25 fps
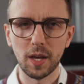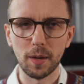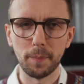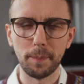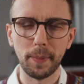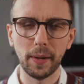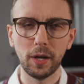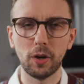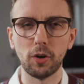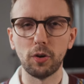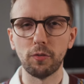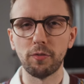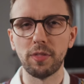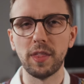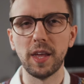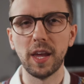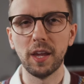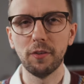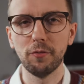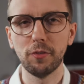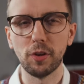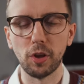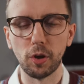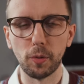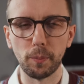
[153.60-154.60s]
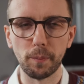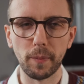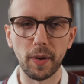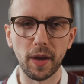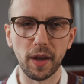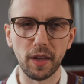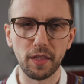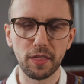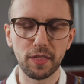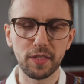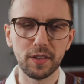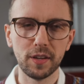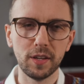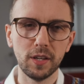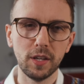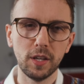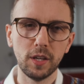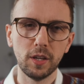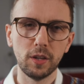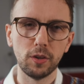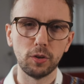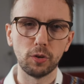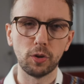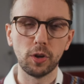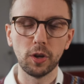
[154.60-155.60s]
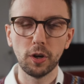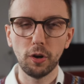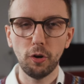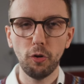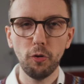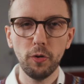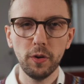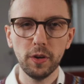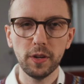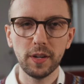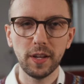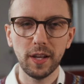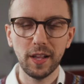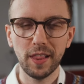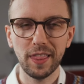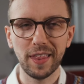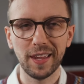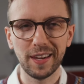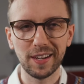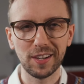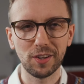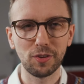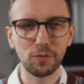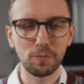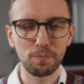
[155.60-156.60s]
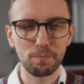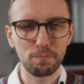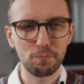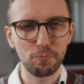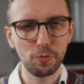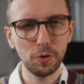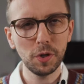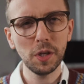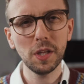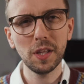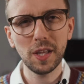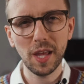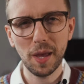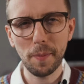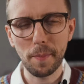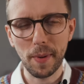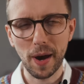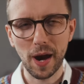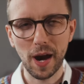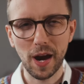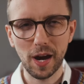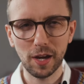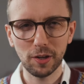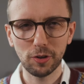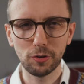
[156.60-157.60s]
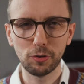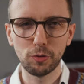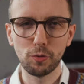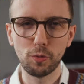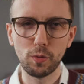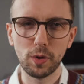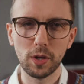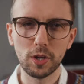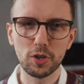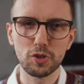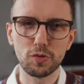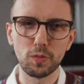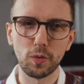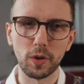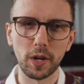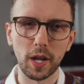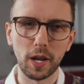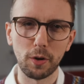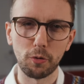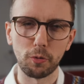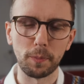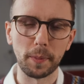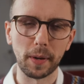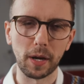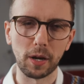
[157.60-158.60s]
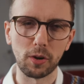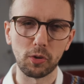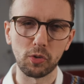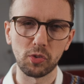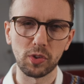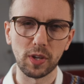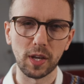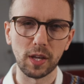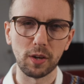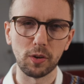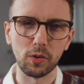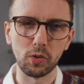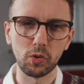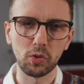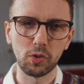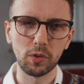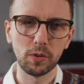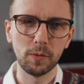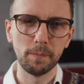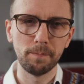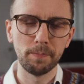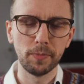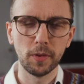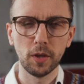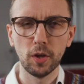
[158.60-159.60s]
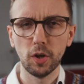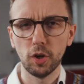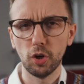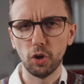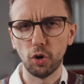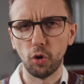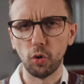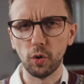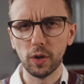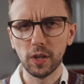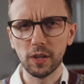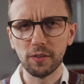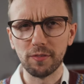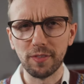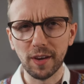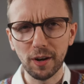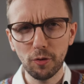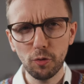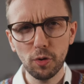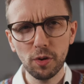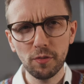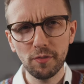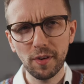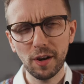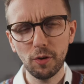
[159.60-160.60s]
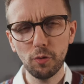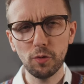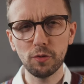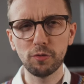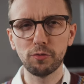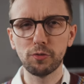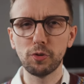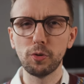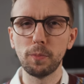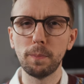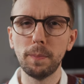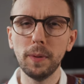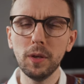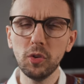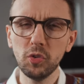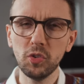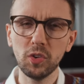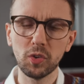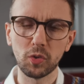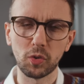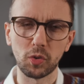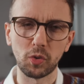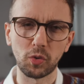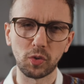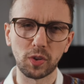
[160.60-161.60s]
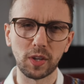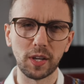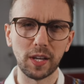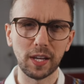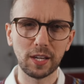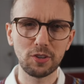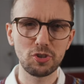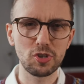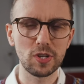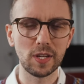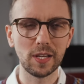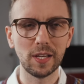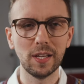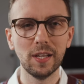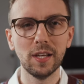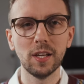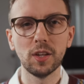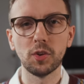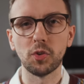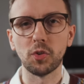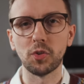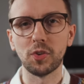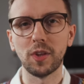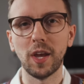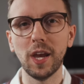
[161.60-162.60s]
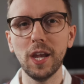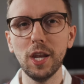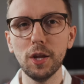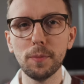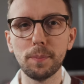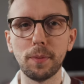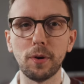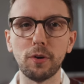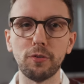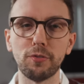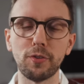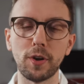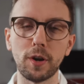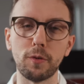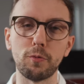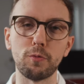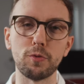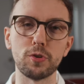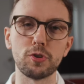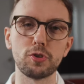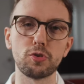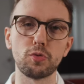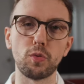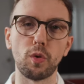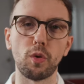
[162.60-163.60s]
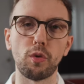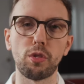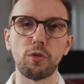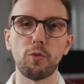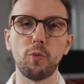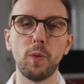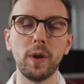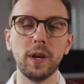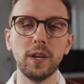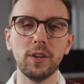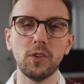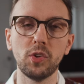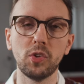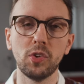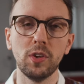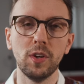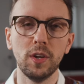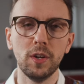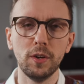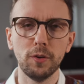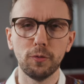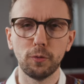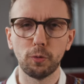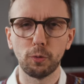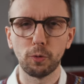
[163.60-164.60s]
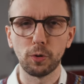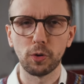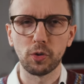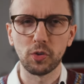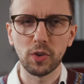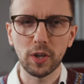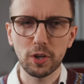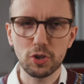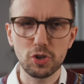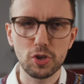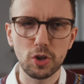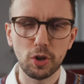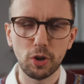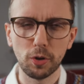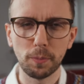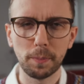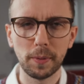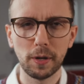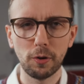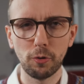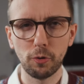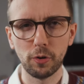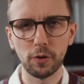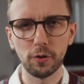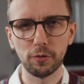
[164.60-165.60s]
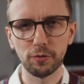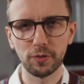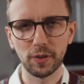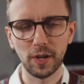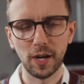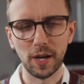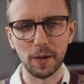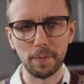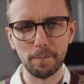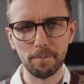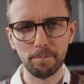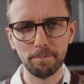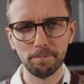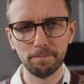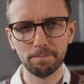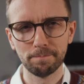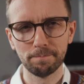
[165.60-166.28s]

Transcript: uh, back of the envelope math, you can already tell that it's pretty damn hard to reach 100 bagger status. Only very, very few businesses can actually sustain above average growth rates for such a long period of time.